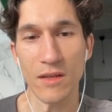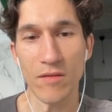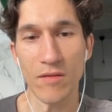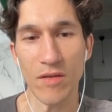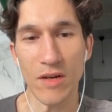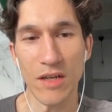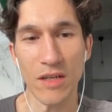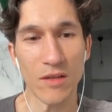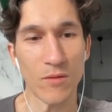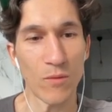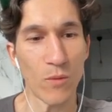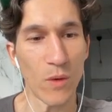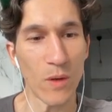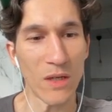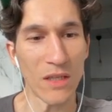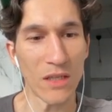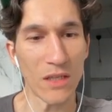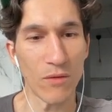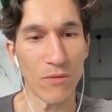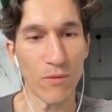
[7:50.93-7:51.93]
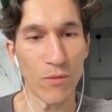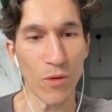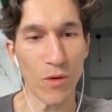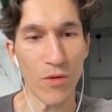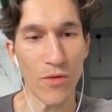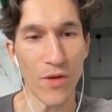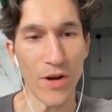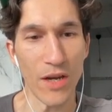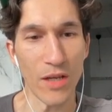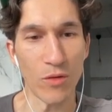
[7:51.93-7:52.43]
Red went for
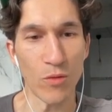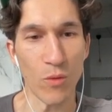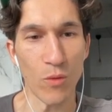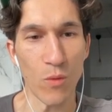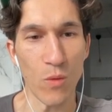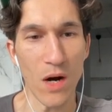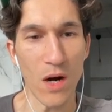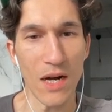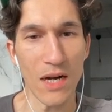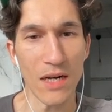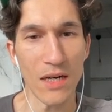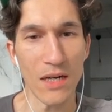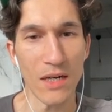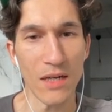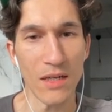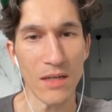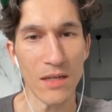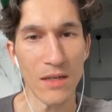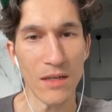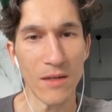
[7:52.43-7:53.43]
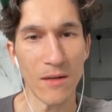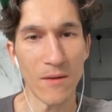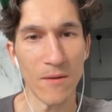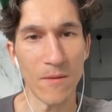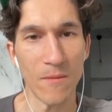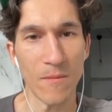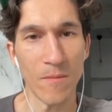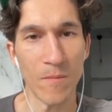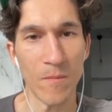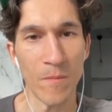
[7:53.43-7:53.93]
3 to 1.
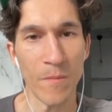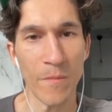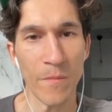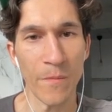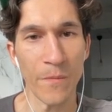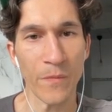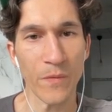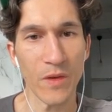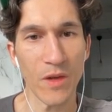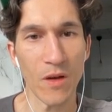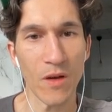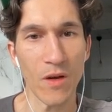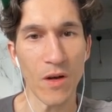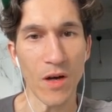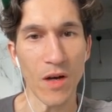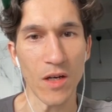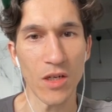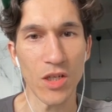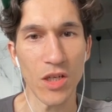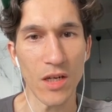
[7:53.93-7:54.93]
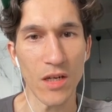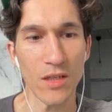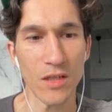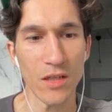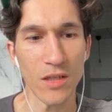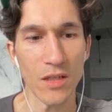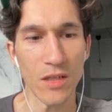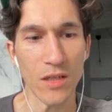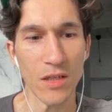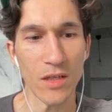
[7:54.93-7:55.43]
No, actually,
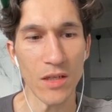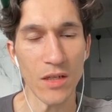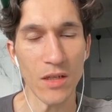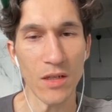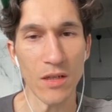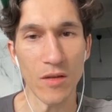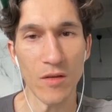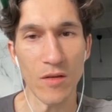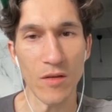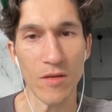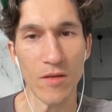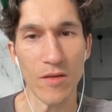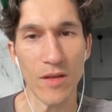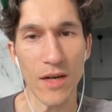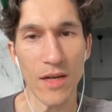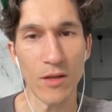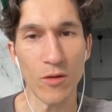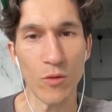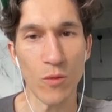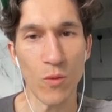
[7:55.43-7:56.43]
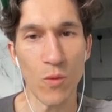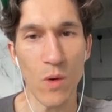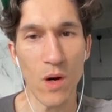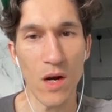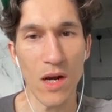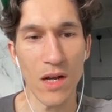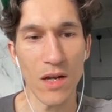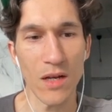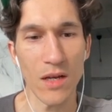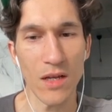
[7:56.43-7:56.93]
3 to
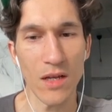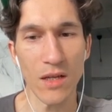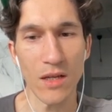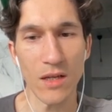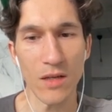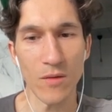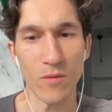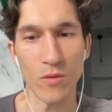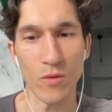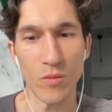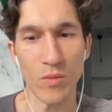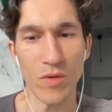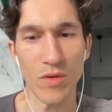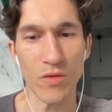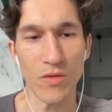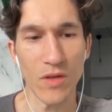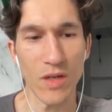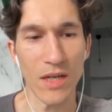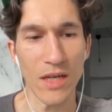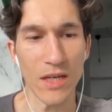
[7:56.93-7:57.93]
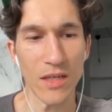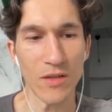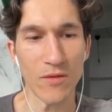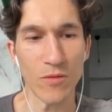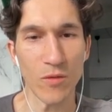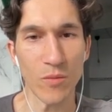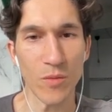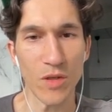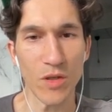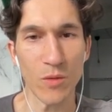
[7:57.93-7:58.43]
1 would be nice
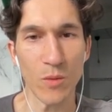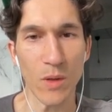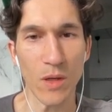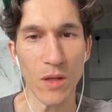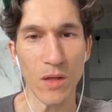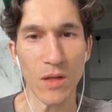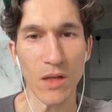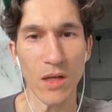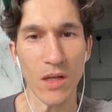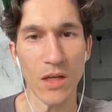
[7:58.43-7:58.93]
for me as well.